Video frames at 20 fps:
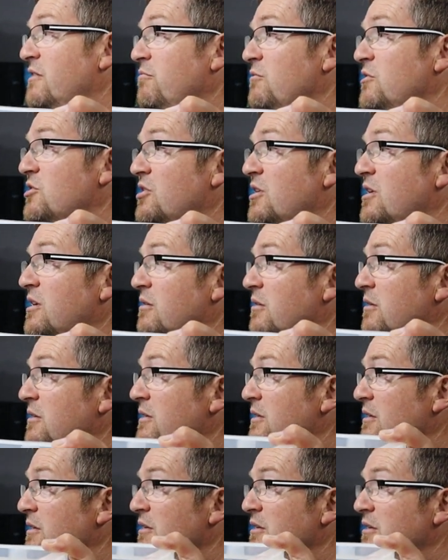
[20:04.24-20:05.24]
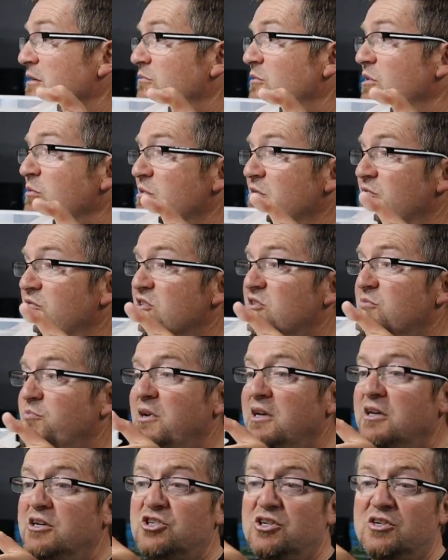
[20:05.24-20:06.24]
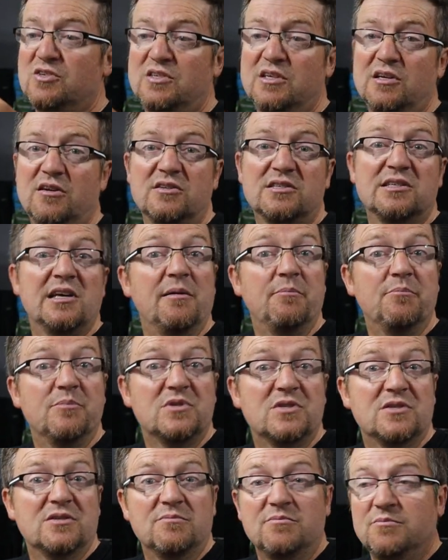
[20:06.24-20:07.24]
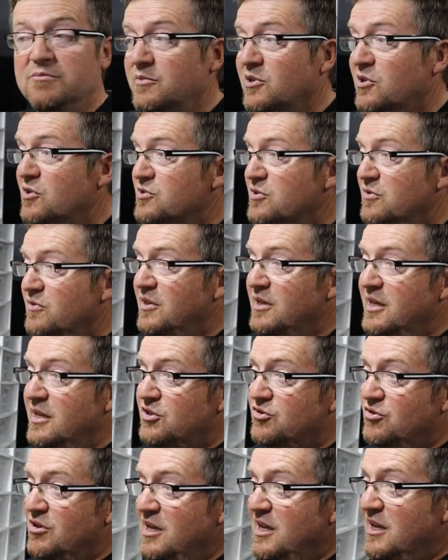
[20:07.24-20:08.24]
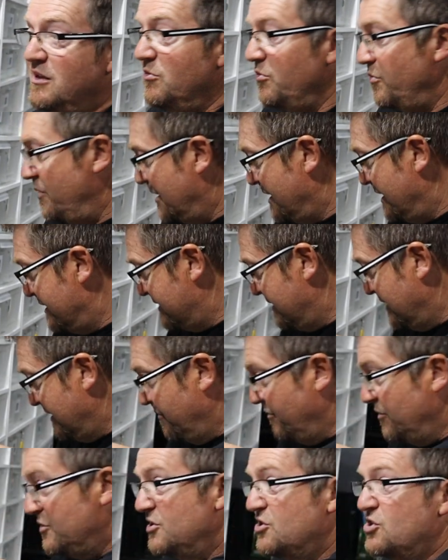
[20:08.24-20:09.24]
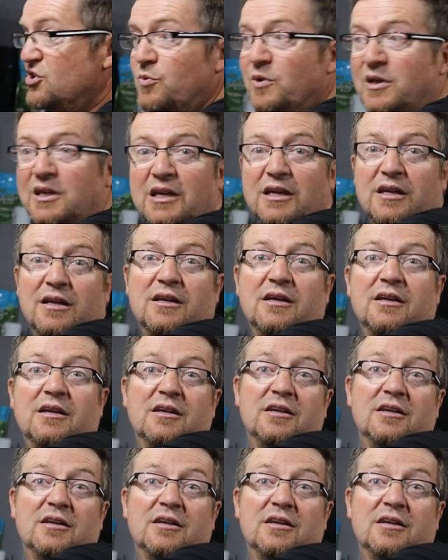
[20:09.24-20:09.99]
haven't we, Jad? Where we've just been adjusting our temps because of the extra heat that we're getting, and we're just twigging